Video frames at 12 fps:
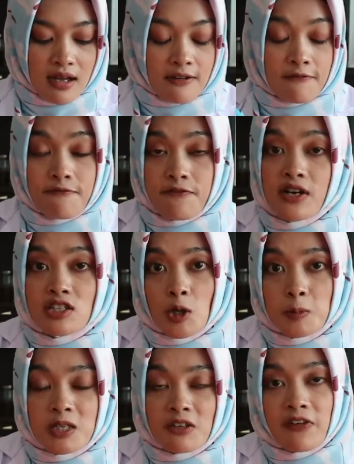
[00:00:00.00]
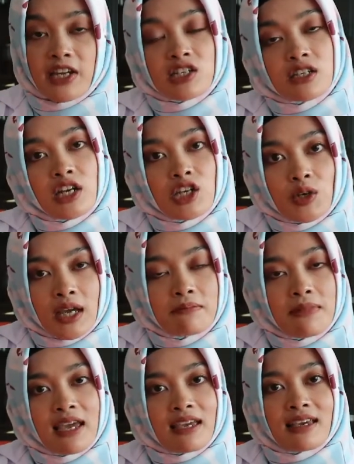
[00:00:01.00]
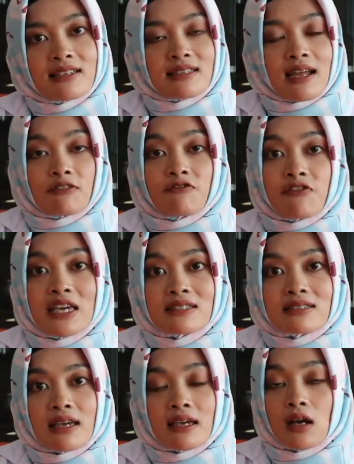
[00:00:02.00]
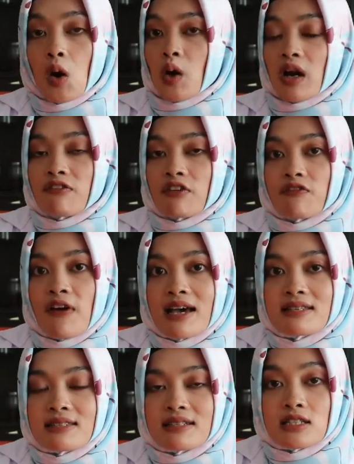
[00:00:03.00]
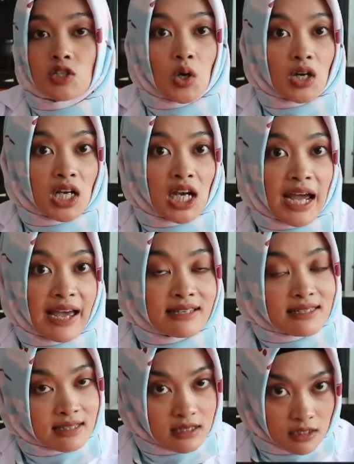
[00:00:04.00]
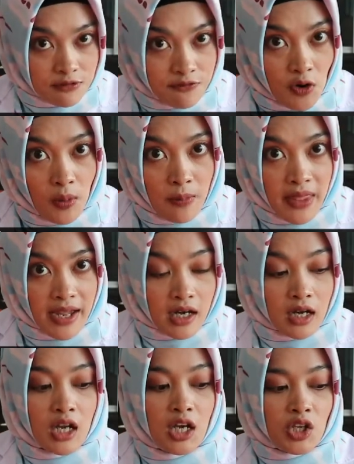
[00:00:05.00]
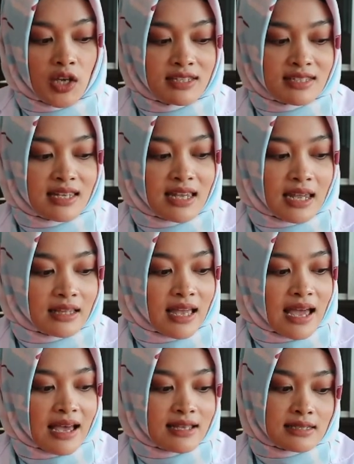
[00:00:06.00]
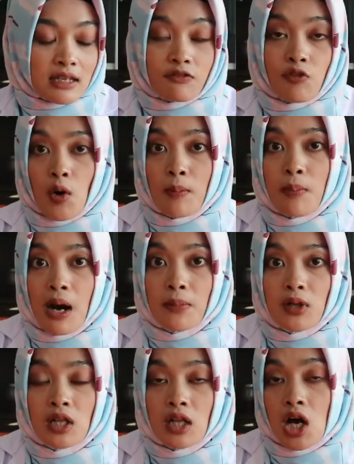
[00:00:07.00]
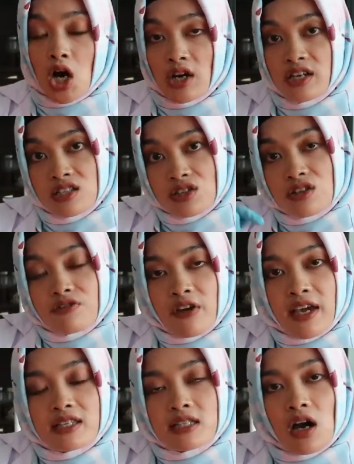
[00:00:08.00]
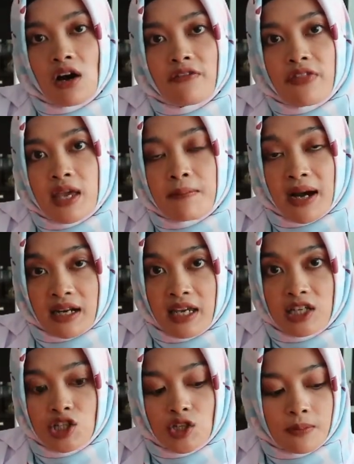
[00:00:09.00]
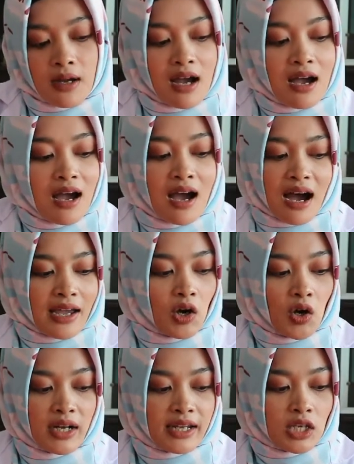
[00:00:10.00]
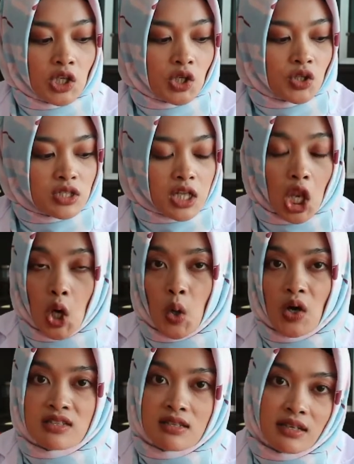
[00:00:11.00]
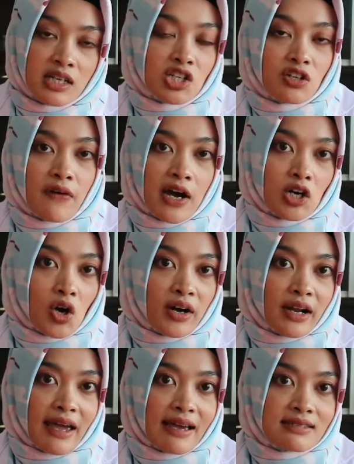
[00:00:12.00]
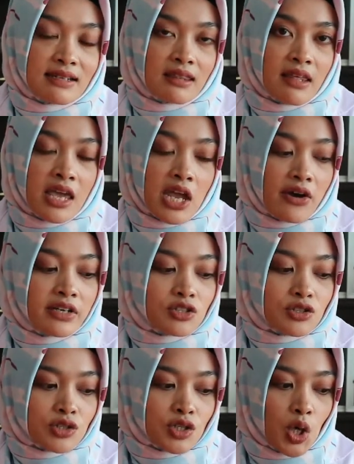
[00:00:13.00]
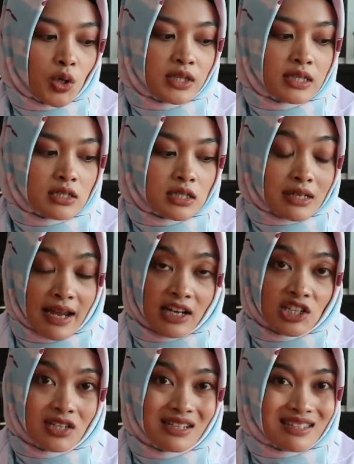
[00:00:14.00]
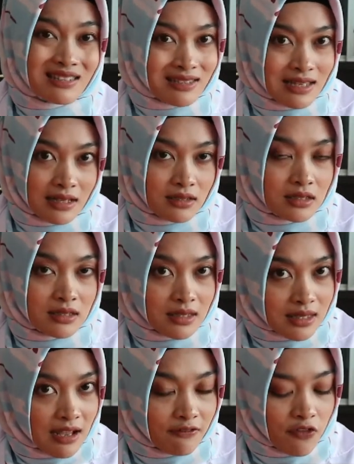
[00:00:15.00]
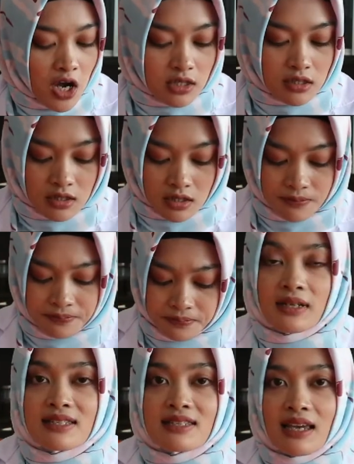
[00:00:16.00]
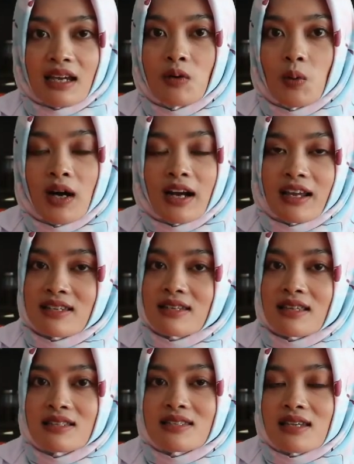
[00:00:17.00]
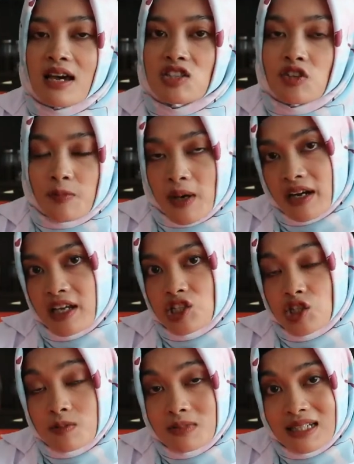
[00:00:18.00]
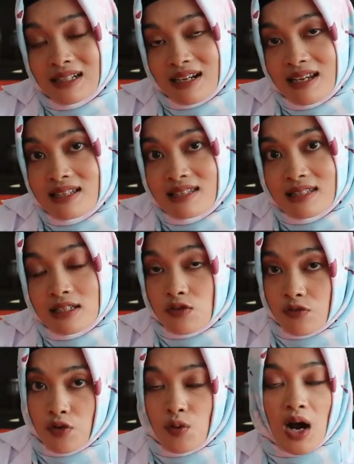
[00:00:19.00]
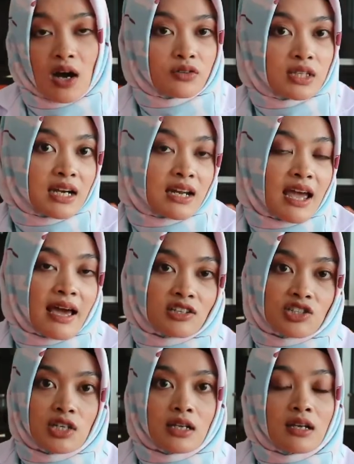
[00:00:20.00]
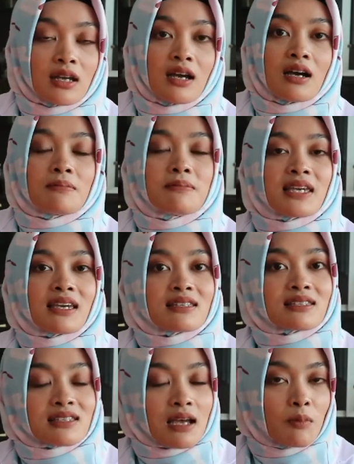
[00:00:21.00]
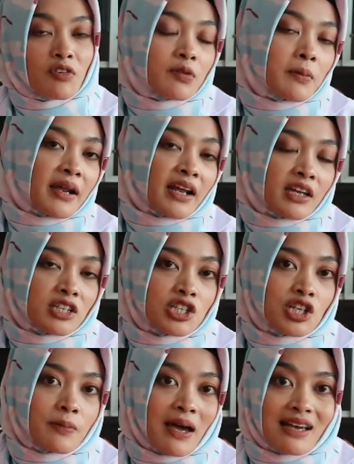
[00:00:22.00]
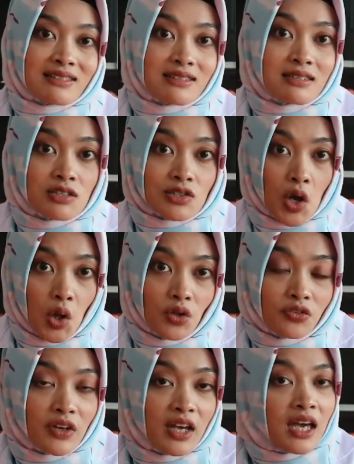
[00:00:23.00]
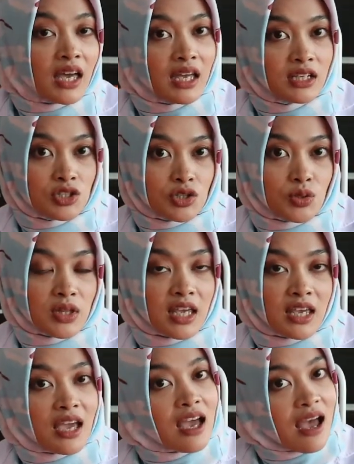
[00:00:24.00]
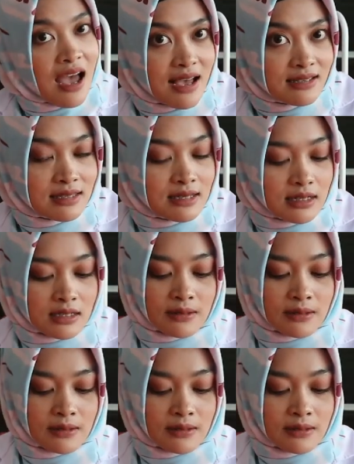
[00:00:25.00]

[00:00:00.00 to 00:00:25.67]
The first observation that you can make is that fizzing or effervescence or gas is formed there. You can see it as it forms bubble on the surface of the magnesium. I only use low concentration of hydrochloric acid here, so this reaction is not that fast. The second one is that the size of magnesium decreases throughout the reaction, because some of the magnesium has dissolved into the acid.